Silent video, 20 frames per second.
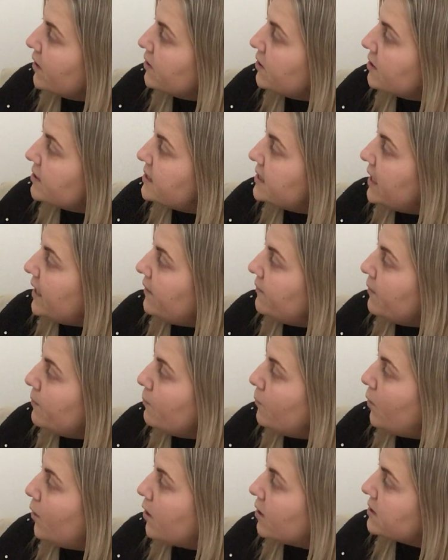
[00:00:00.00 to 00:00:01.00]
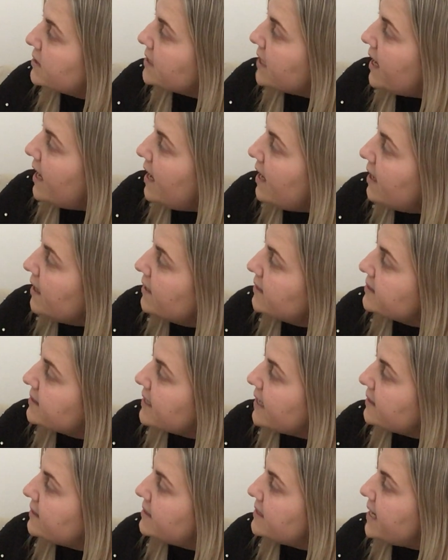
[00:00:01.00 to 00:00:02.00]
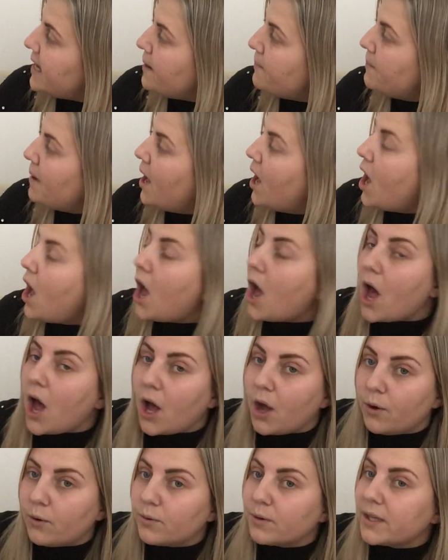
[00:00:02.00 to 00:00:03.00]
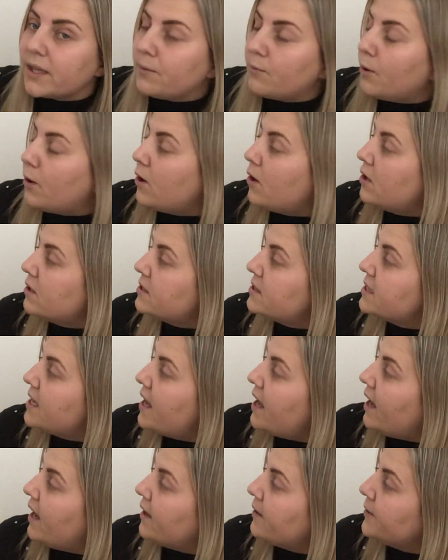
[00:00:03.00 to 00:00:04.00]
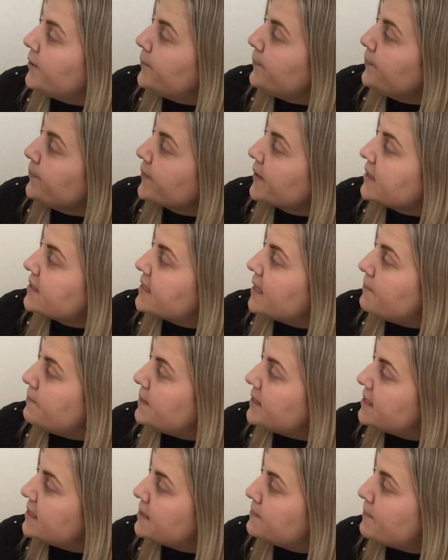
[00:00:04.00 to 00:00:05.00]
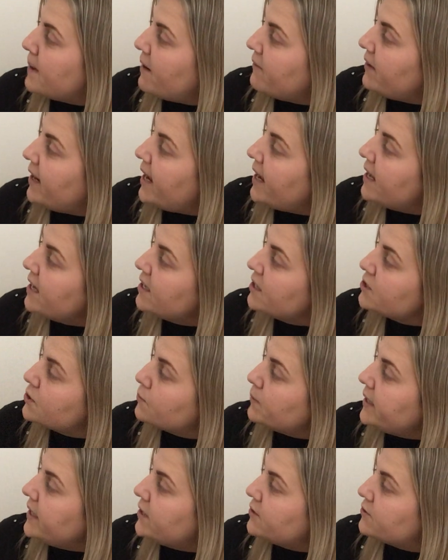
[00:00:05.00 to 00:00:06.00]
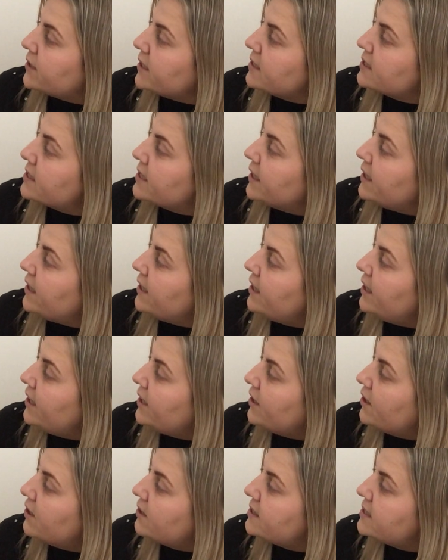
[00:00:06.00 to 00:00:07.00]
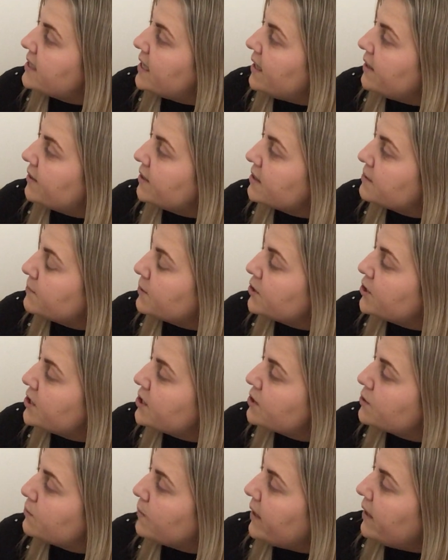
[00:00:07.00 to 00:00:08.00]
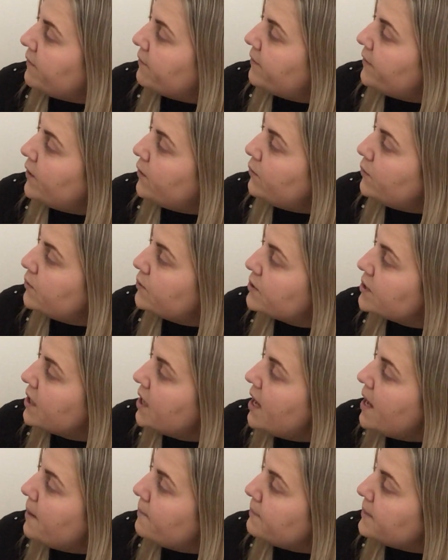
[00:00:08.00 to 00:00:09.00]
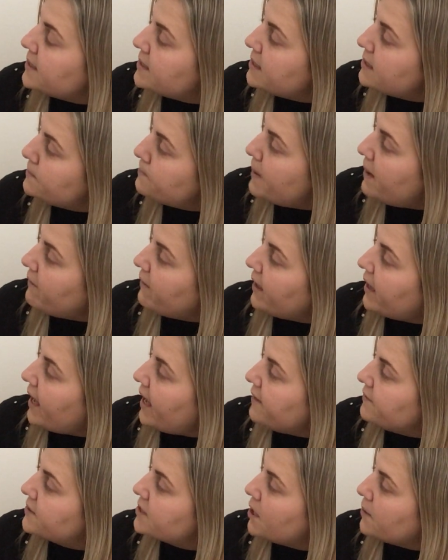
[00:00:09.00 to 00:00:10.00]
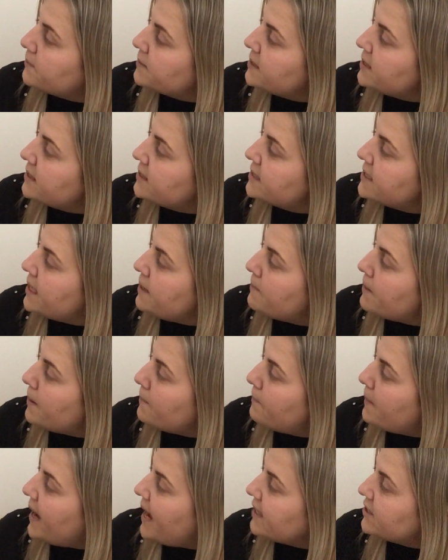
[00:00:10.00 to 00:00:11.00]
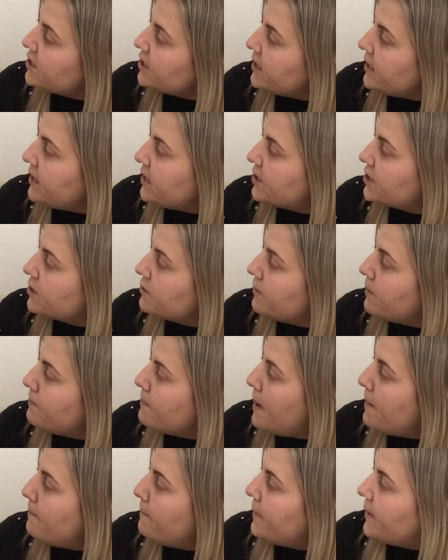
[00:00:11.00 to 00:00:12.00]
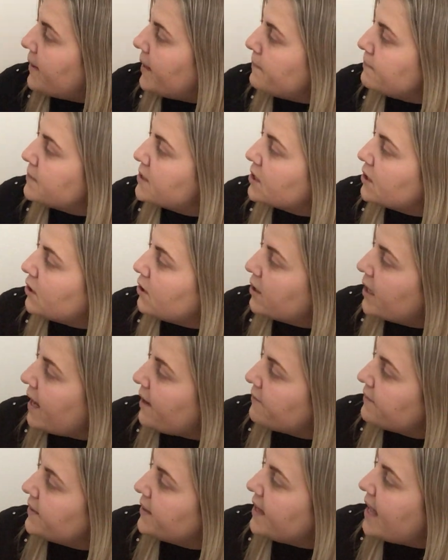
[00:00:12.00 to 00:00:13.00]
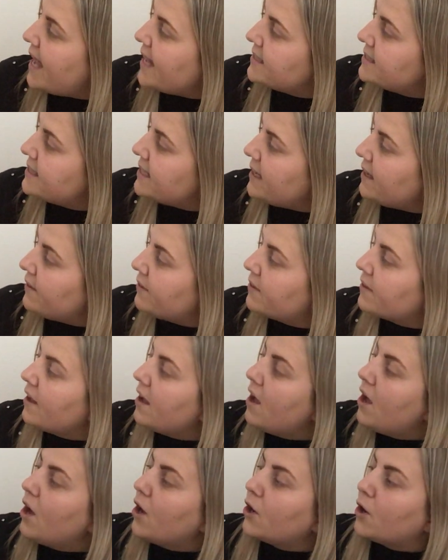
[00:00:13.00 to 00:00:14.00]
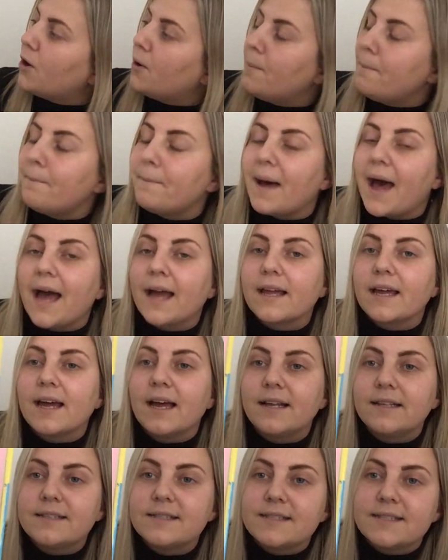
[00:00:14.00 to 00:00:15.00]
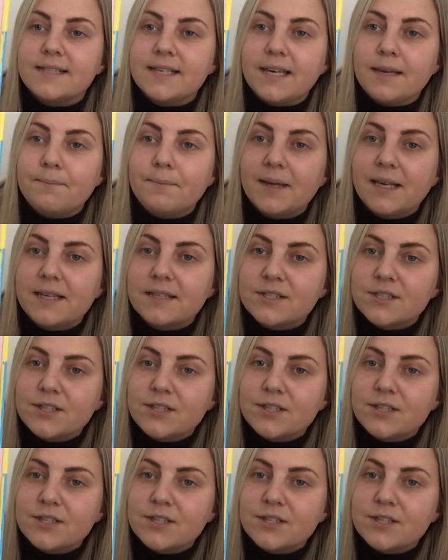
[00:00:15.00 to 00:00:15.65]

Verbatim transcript: Not even water, said Tim. Only water said Mrs. Berry. Sweet drinks can hurt your teeth as much as sweet food. Mrs. Berry gave Topsy and Tim a badge each to remember them to look after their teeth. Come back and see me